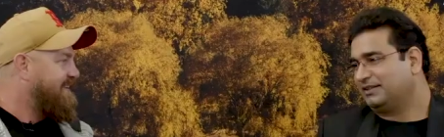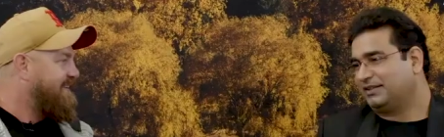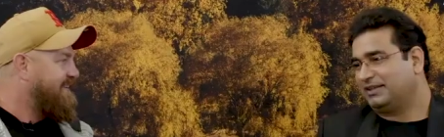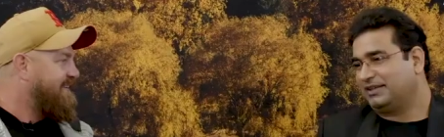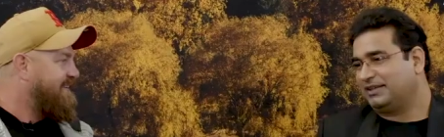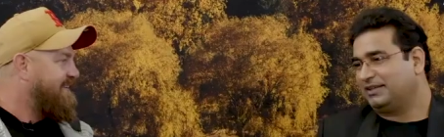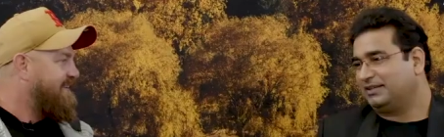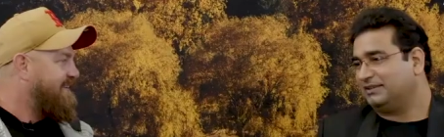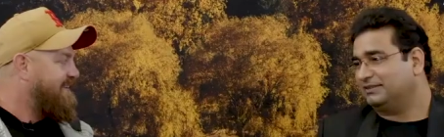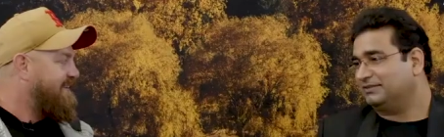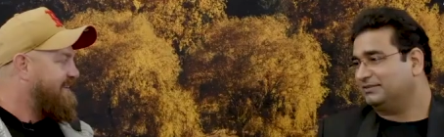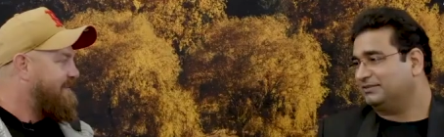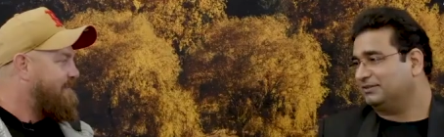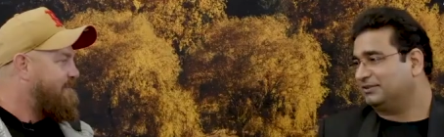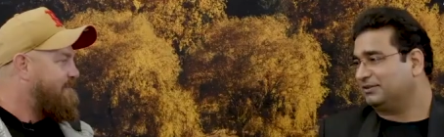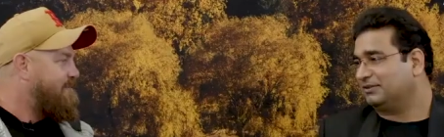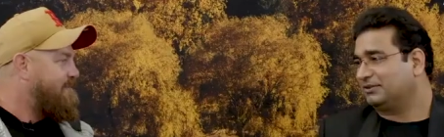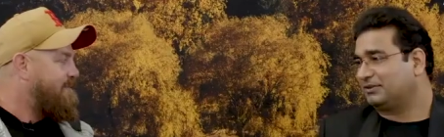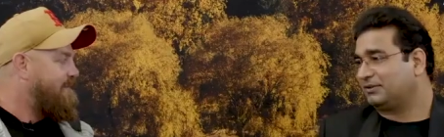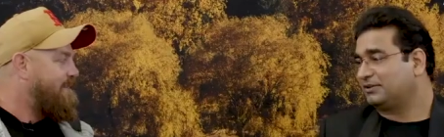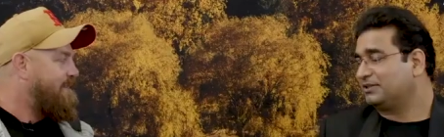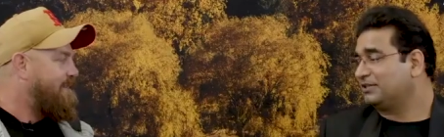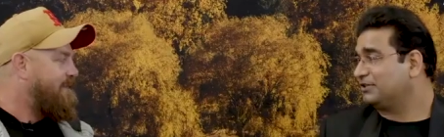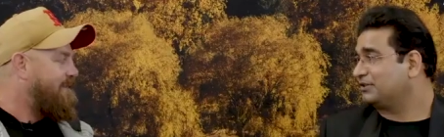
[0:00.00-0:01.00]
Speaker 1: And
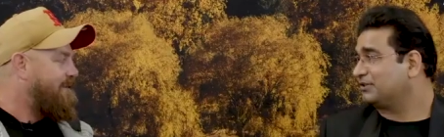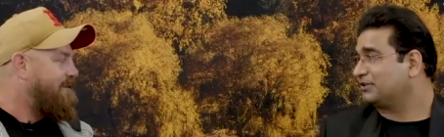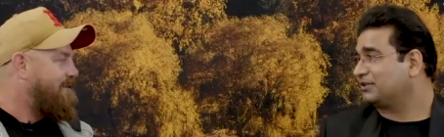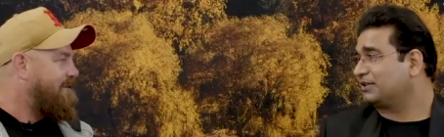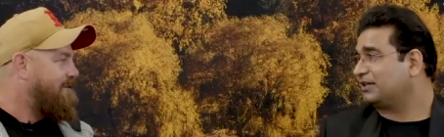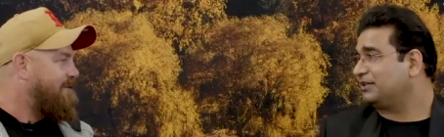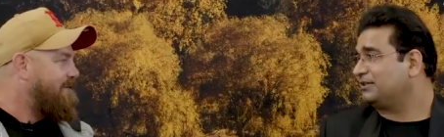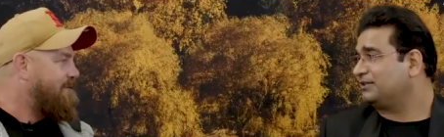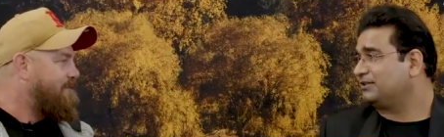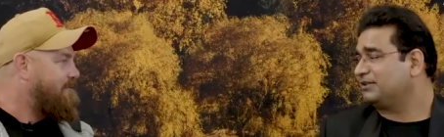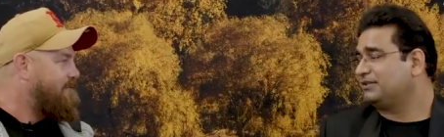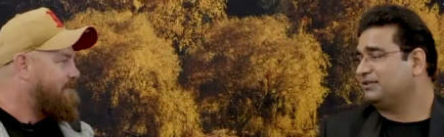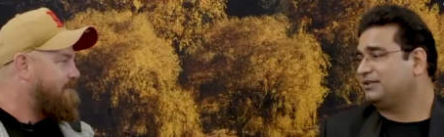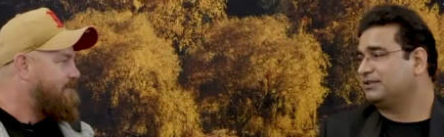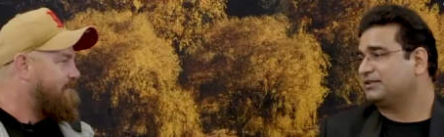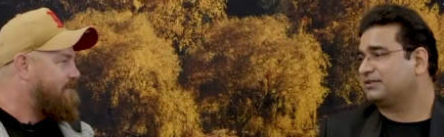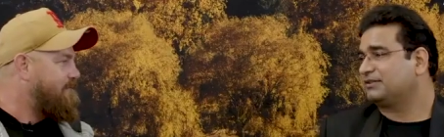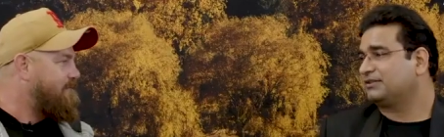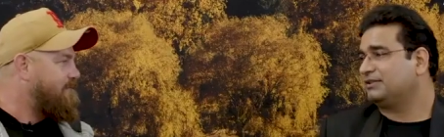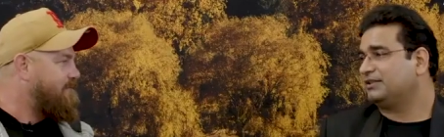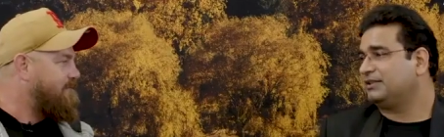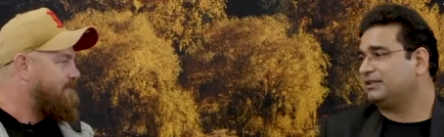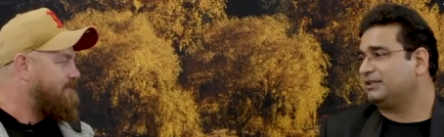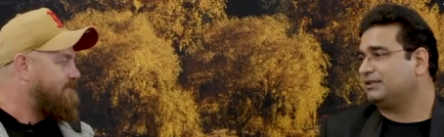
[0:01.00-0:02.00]
the Lord is
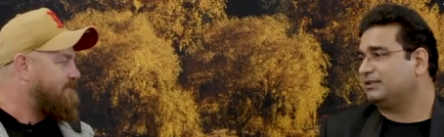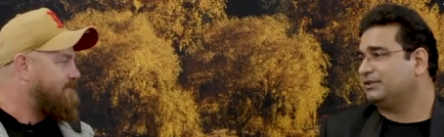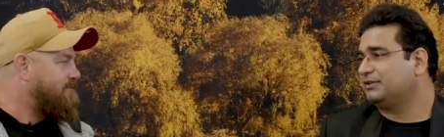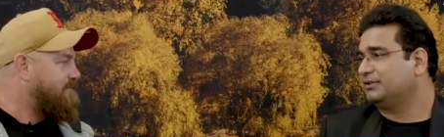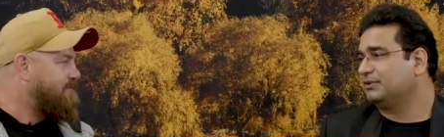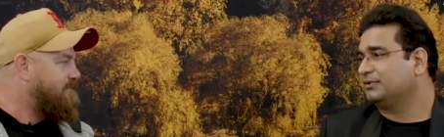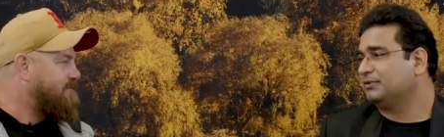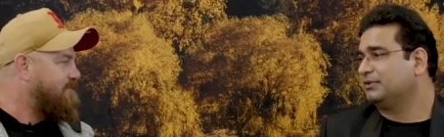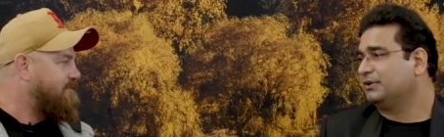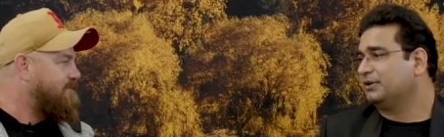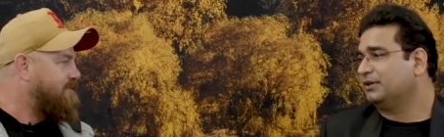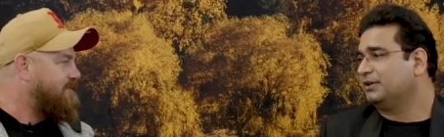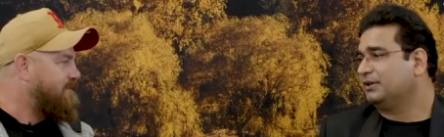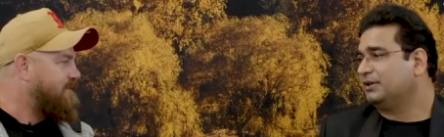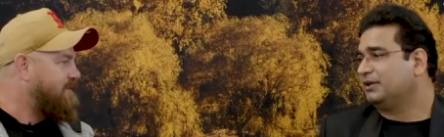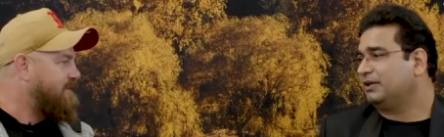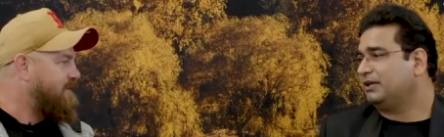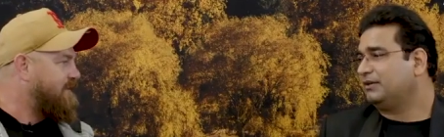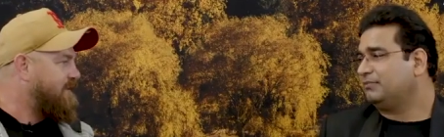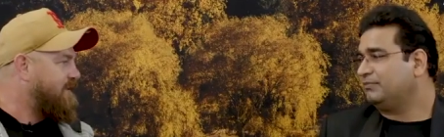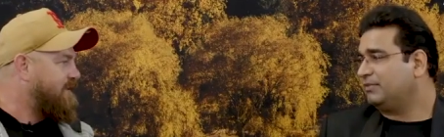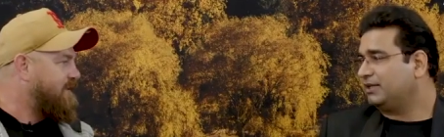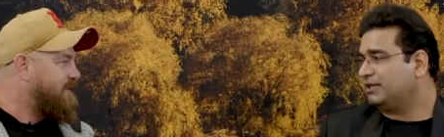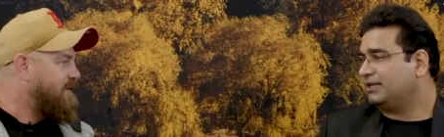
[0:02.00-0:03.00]
continuously, you know,
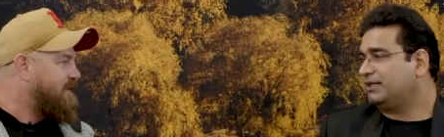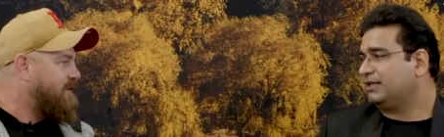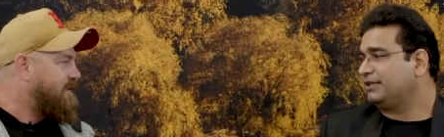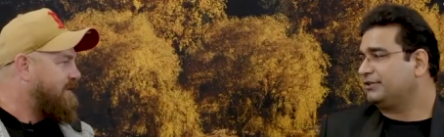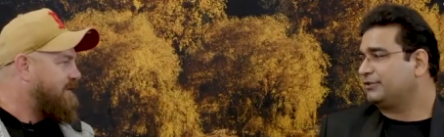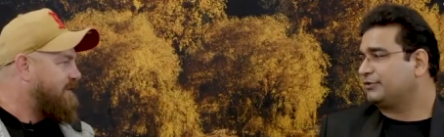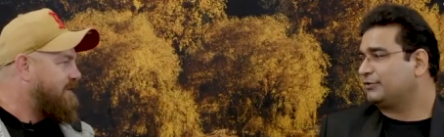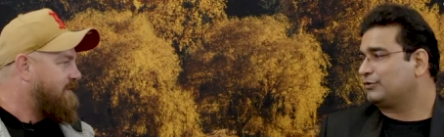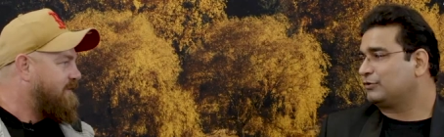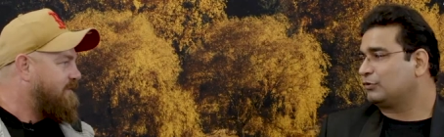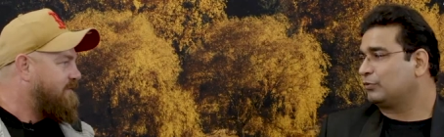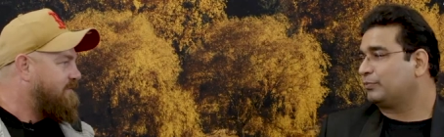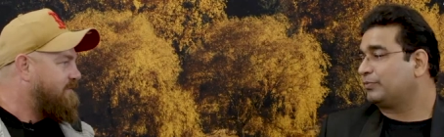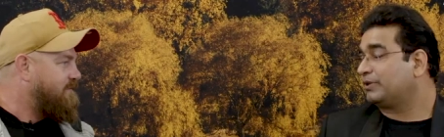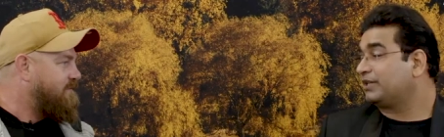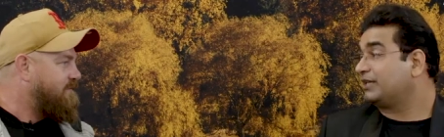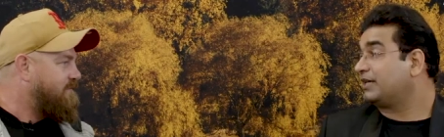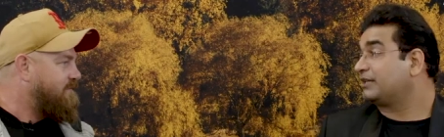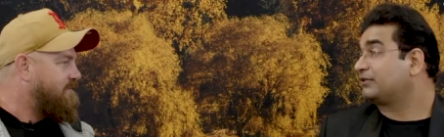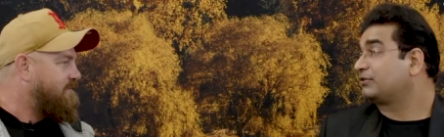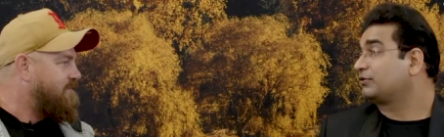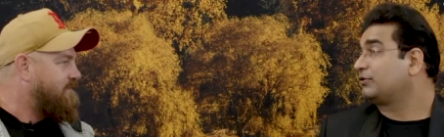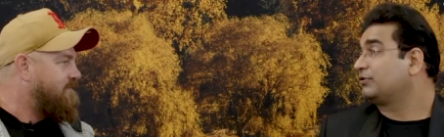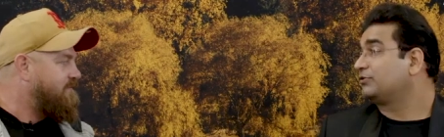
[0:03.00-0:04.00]
in Middle East,
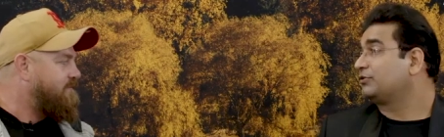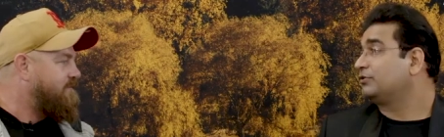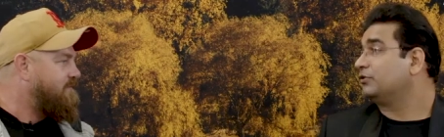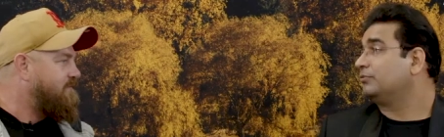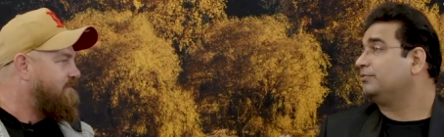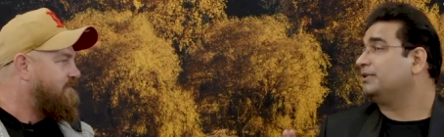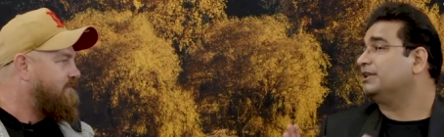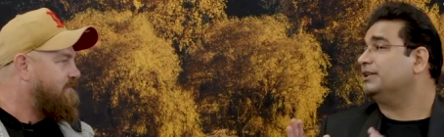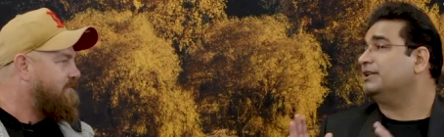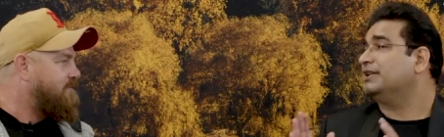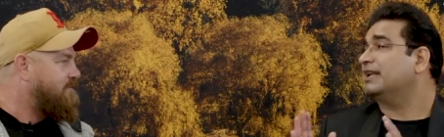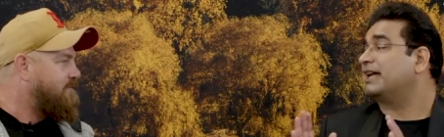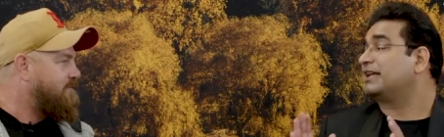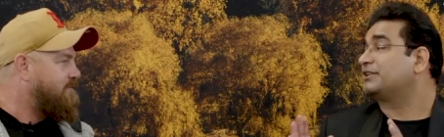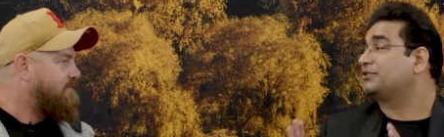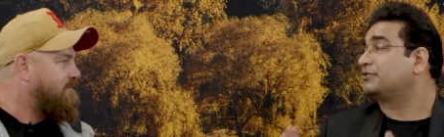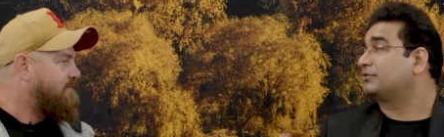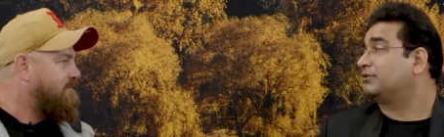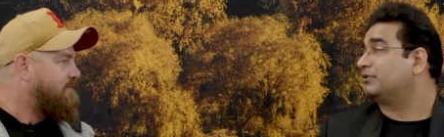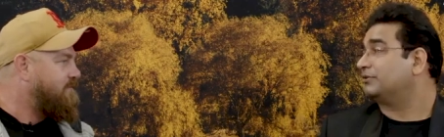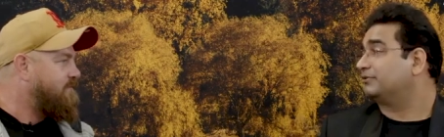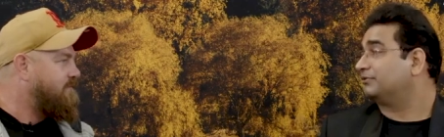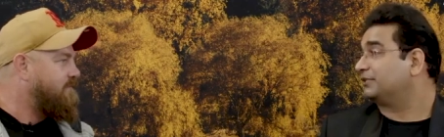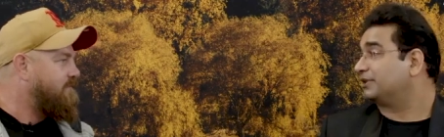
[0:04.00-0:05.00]
supernatural should be
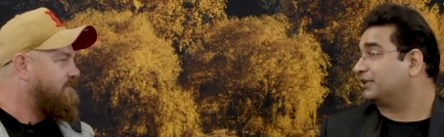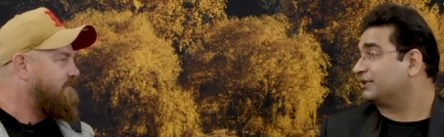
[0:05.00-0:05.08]
natural for